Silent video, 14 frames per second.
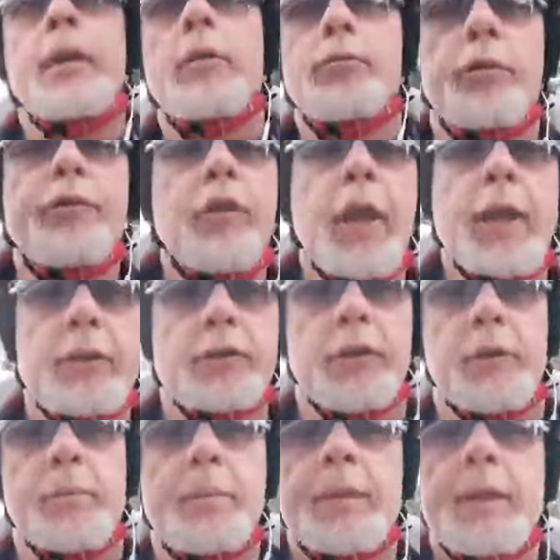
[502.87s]

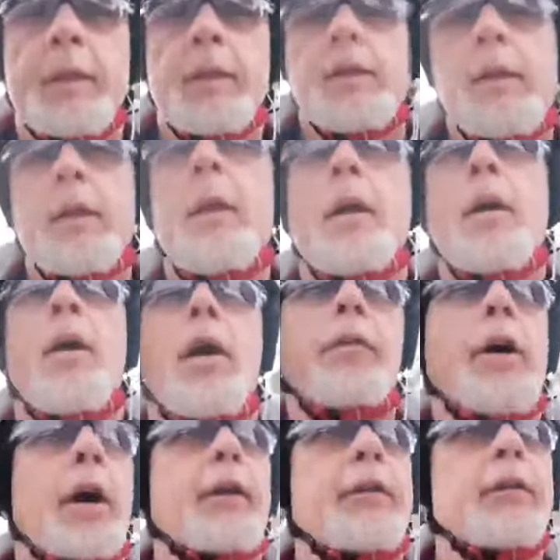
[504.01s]
reflection
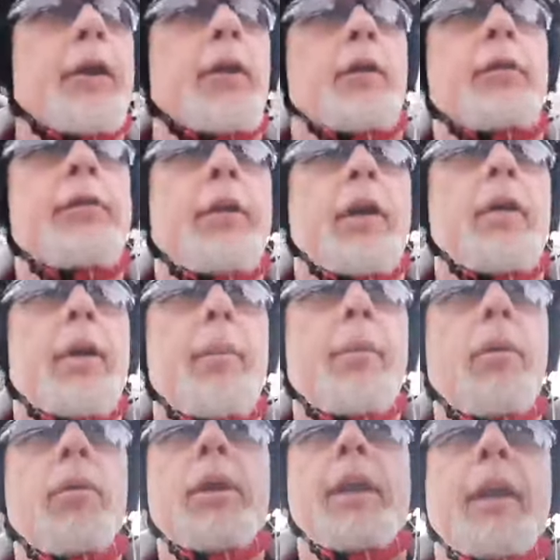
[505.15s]
of ourselves. I
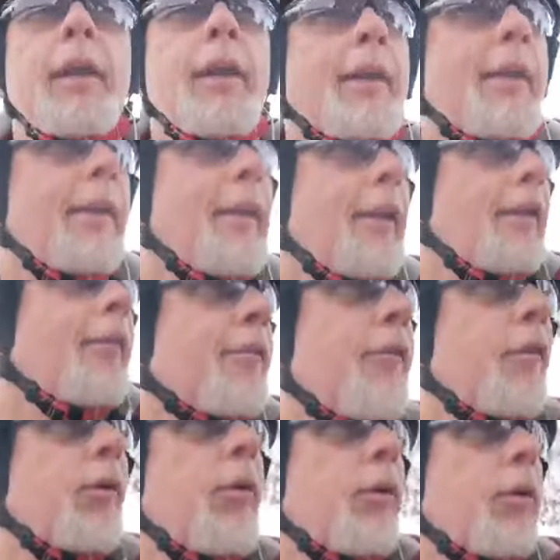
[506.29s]
am looking
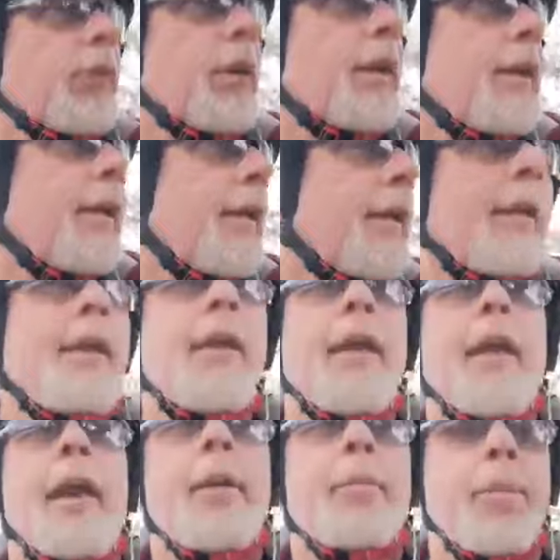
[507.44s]
for
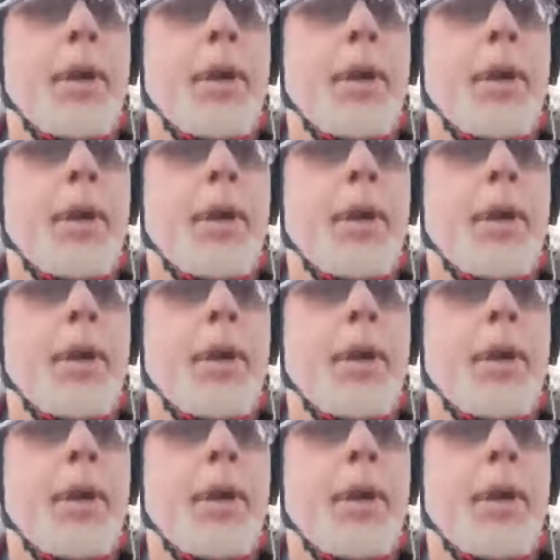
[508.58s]
a